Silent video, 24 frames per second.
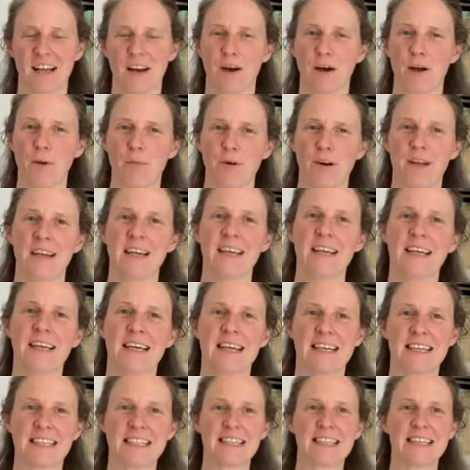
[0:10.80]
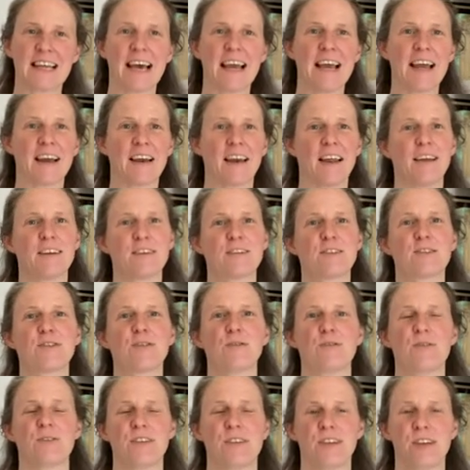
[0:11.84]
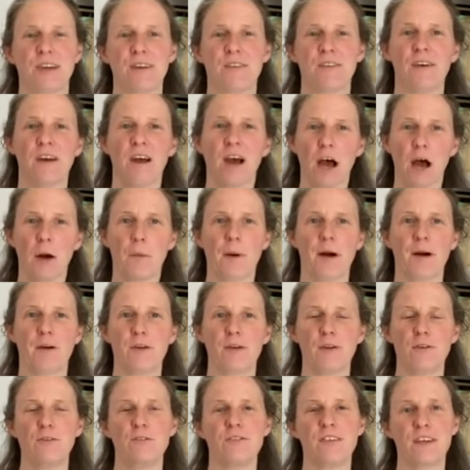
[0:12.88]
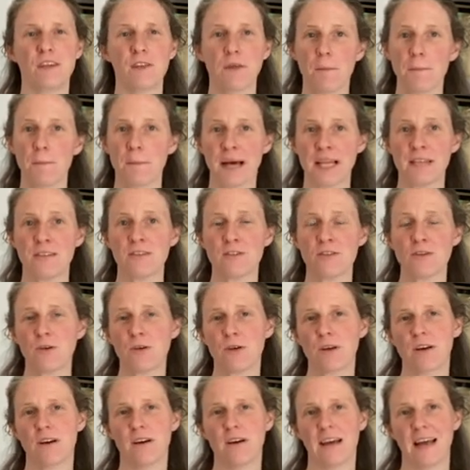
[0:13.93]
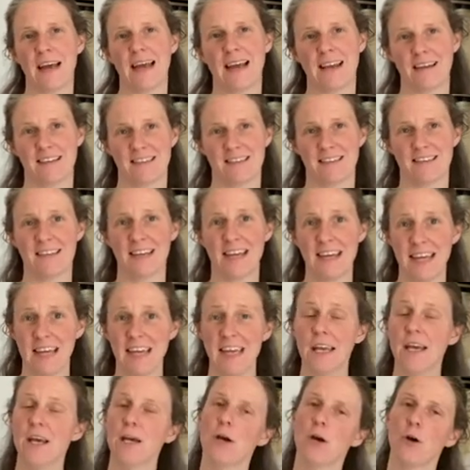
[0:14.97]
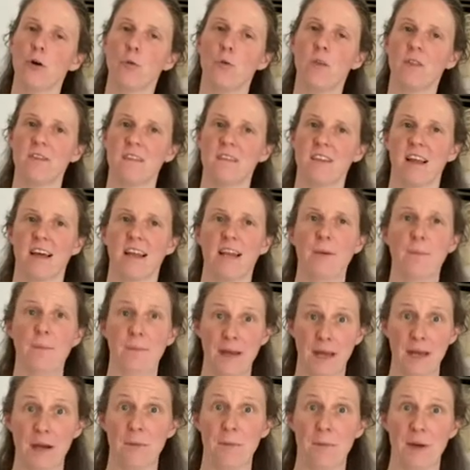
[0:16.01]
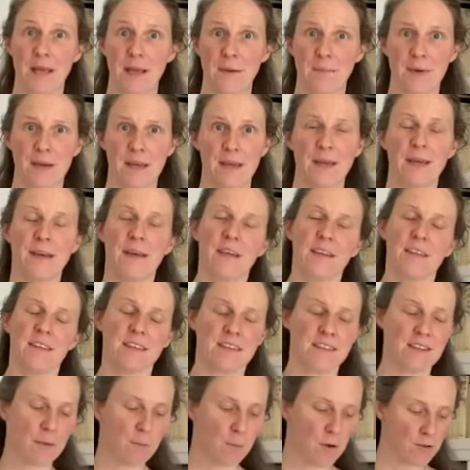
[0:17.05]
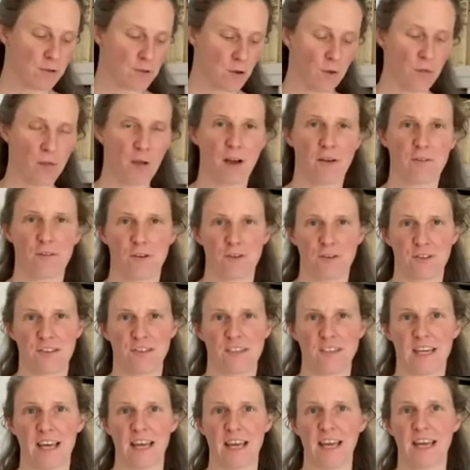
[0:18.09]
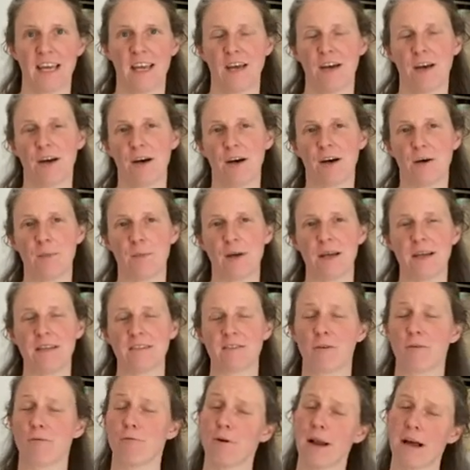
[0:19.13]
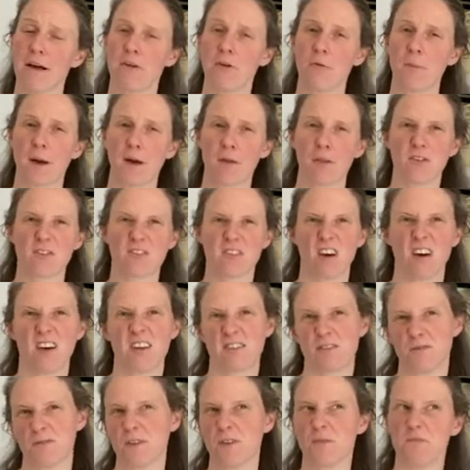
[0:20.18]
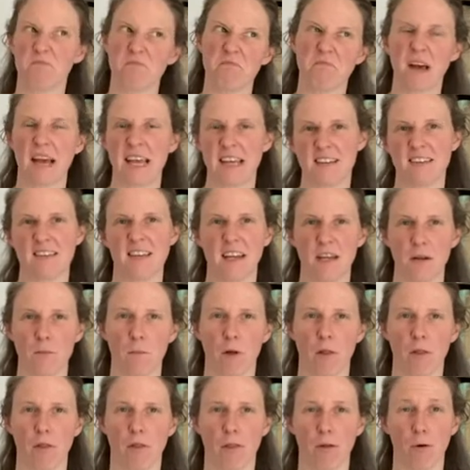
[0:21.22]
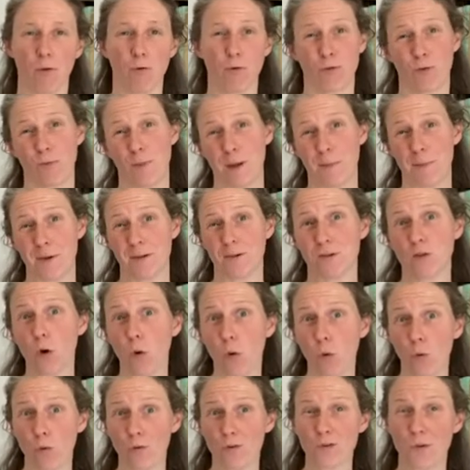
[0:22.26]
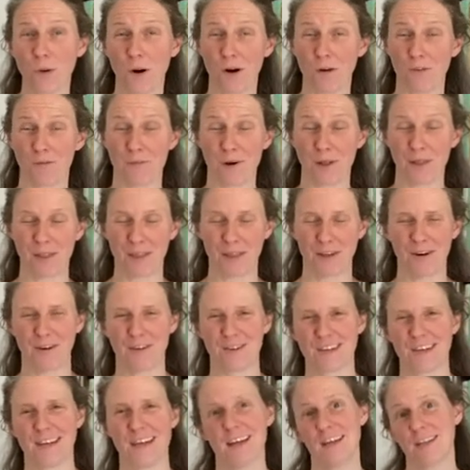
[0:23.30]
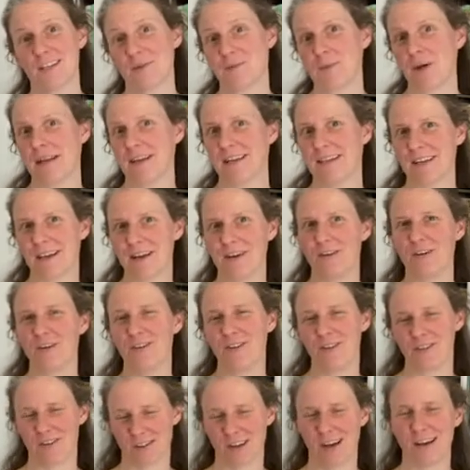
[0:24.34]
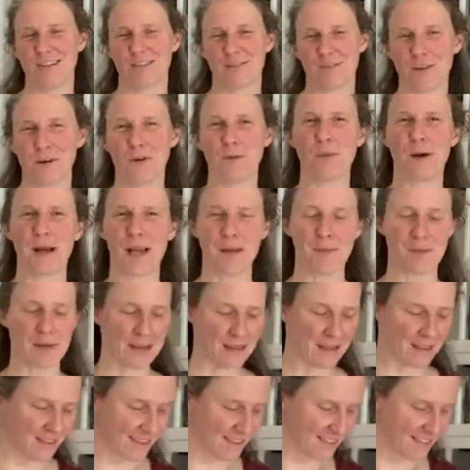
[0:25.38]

Library and today I'd like to talk to you about using the Manduca XT with a slightly bigger baby. The demo doll that I've got today um, is around about the size of a 18 month old or maybe a tall 12 month old depending on the size of your baby.